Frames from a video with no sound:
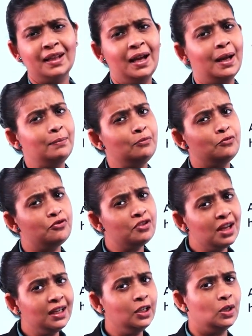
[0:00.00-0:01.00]
I'm
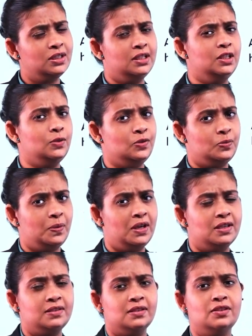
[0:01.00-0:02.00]
really not a news
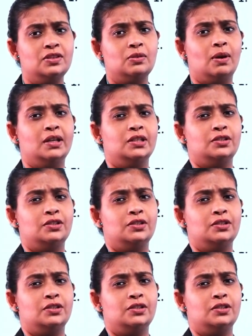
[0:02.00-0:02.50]
person, so I